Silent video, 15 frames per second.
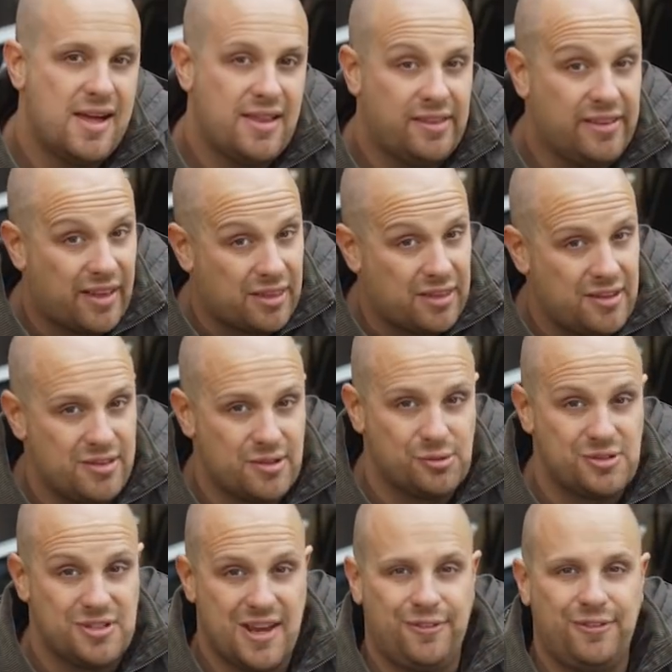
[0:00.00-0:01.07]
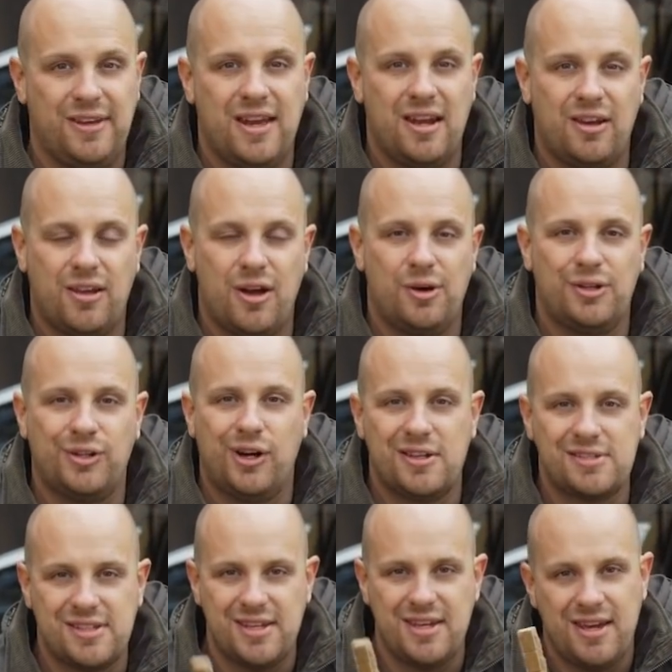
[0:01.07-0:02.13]
The other thing that'll definitely get it going
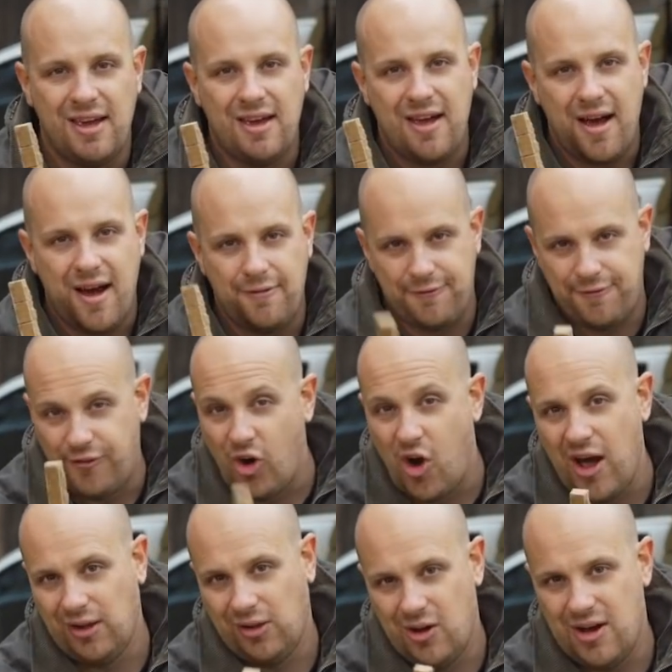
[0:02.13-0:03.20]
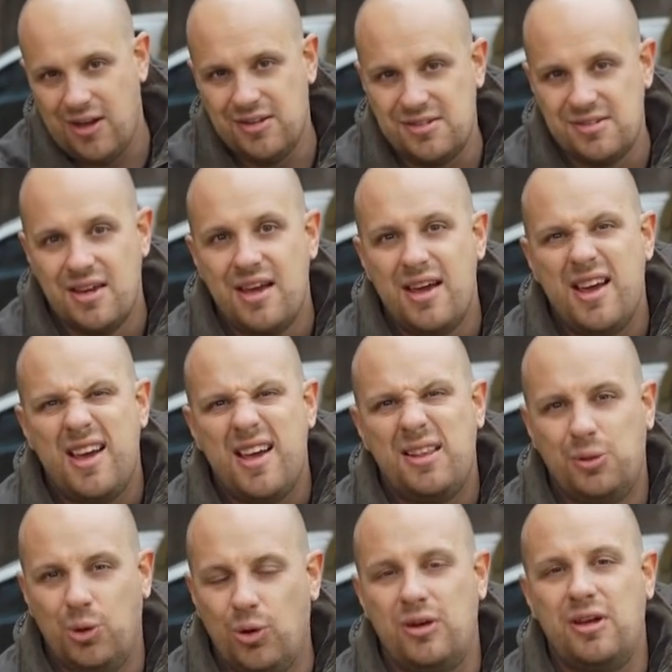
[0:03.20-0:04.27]
nicely are fire lighters.
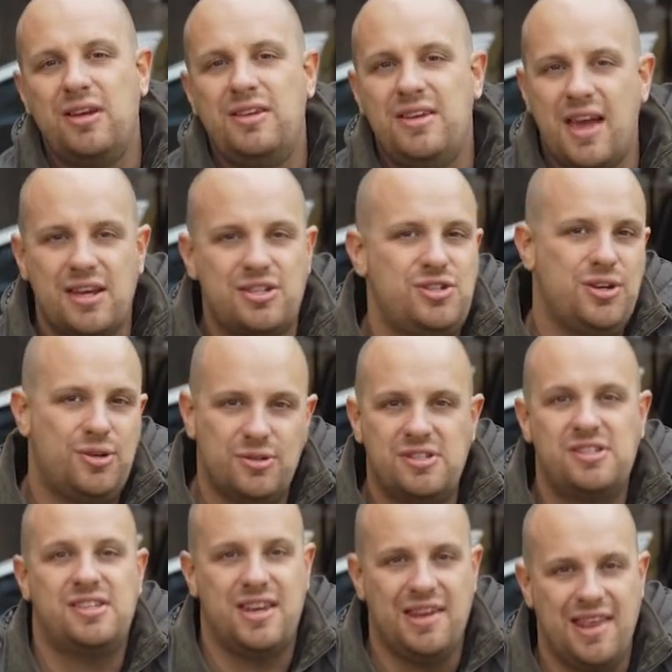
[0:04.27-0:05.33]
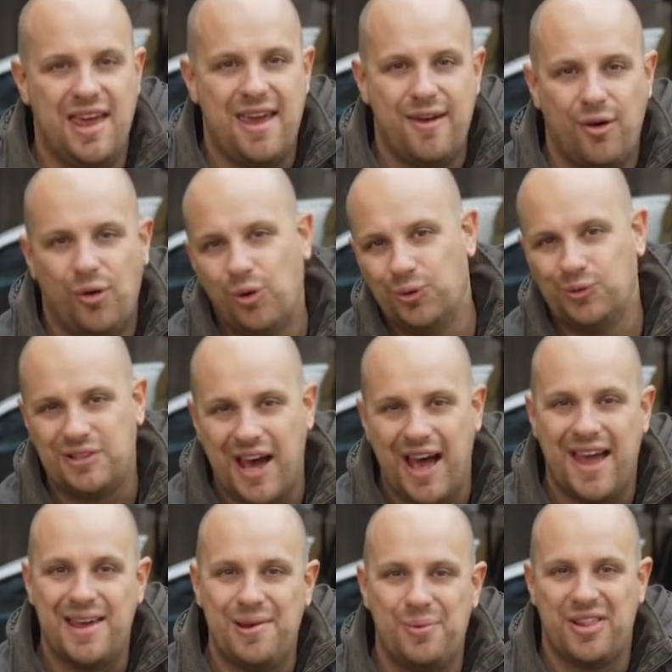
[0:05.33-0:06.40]
Look, yes, you could sit there all
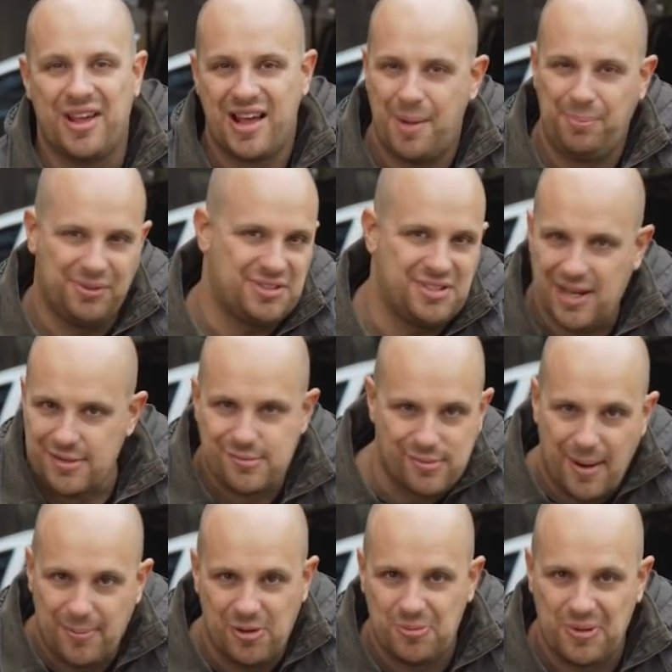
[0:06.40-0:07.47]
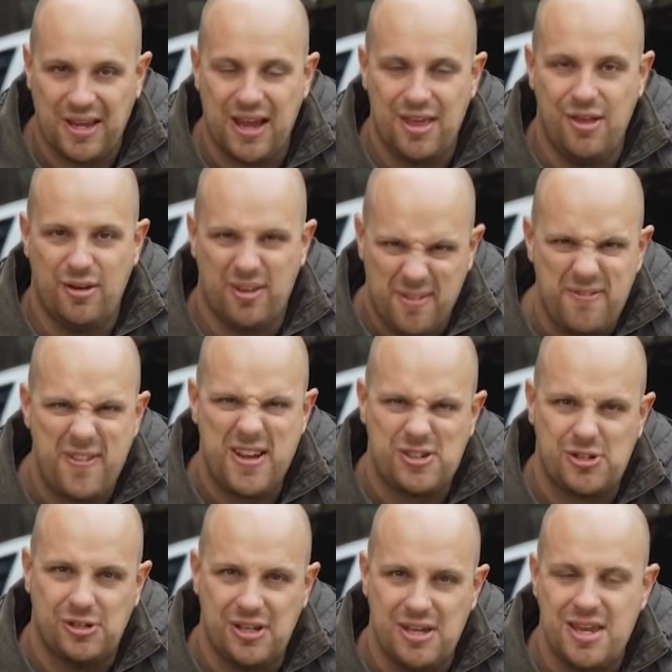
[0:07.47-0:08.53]
day with a couple of sticks, rubbing them together, and
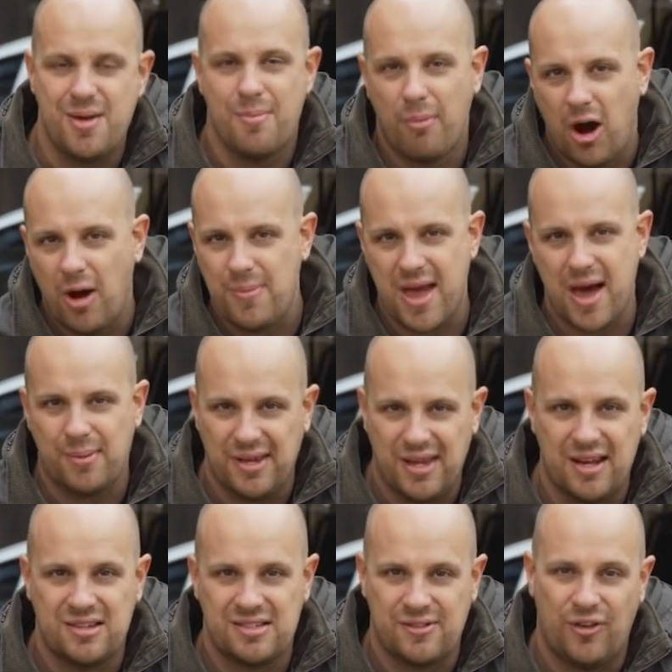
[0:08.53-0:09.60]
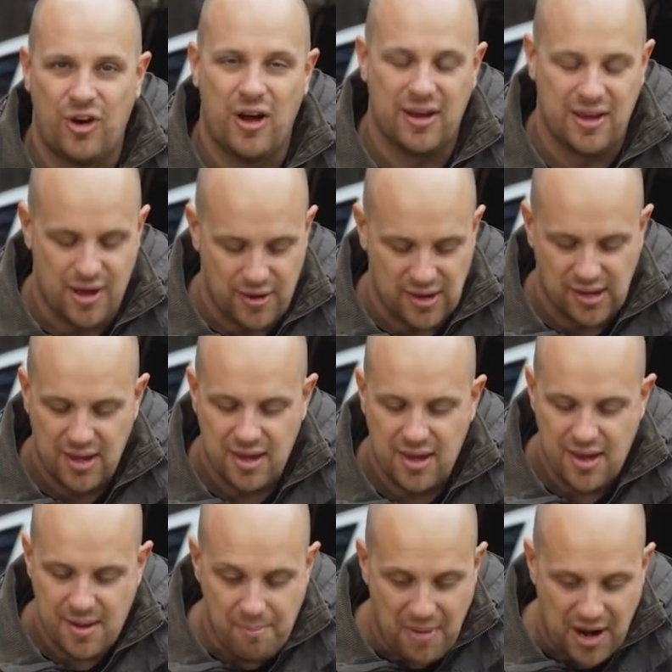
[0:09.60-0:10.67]
eventually you might be able to get a fire going.
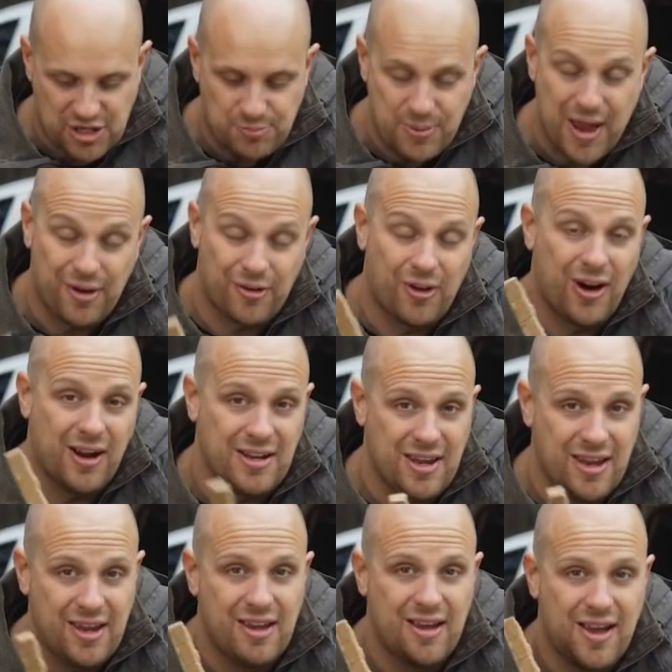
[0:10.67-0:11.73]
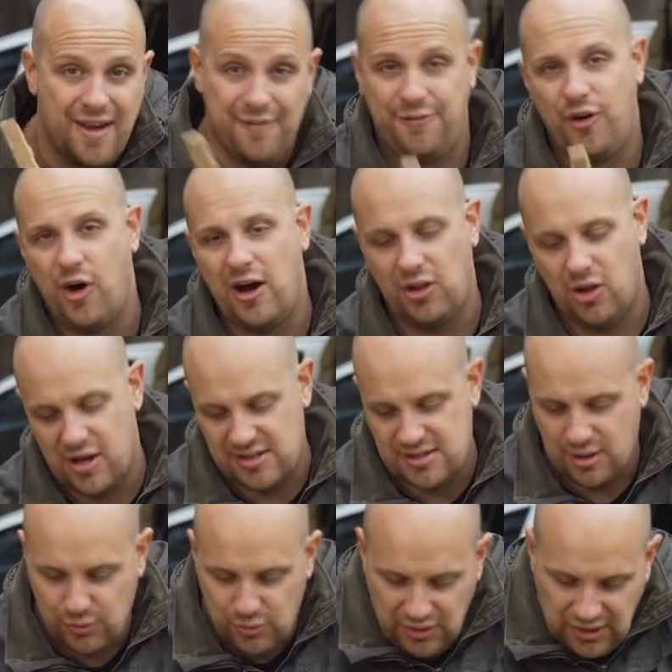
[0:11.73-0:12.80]
Much better idea are fire lighters.
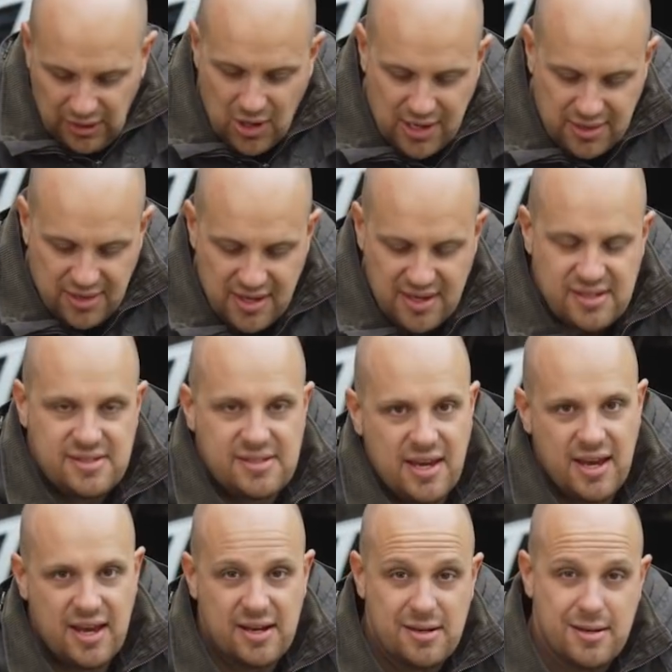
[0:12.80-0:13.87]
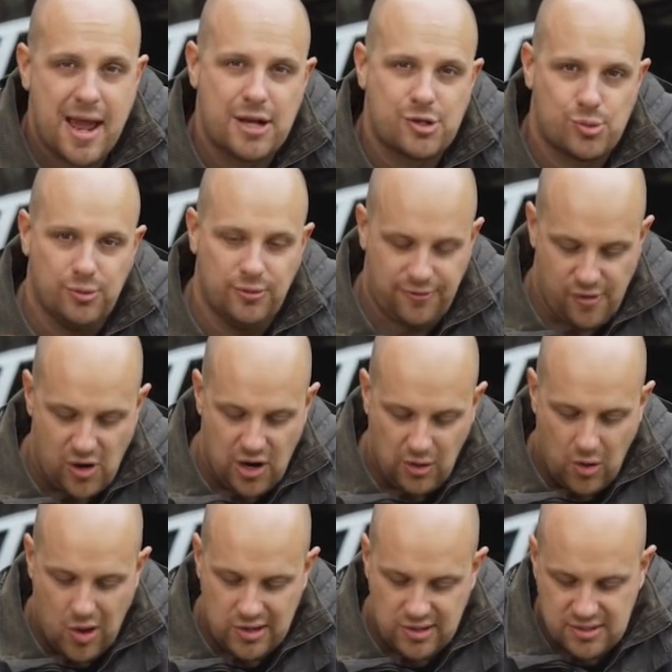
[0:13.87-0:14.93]
I really like these natural fire
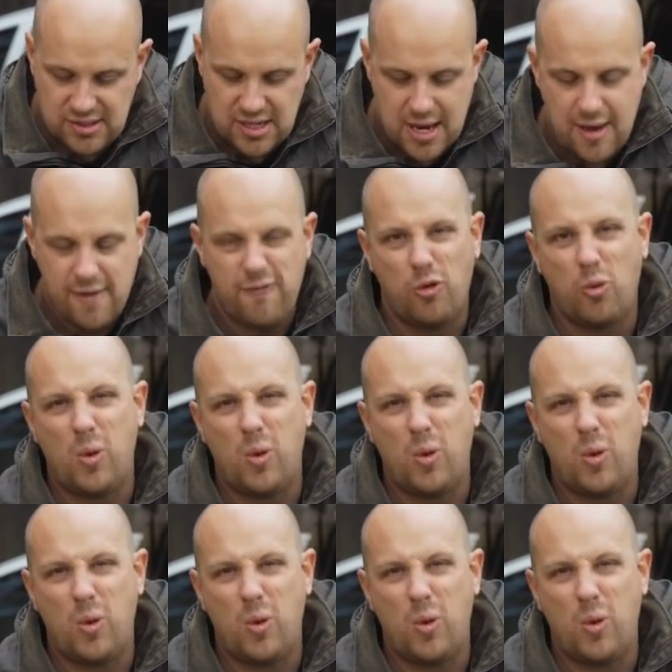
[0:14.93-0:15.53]
lighters. For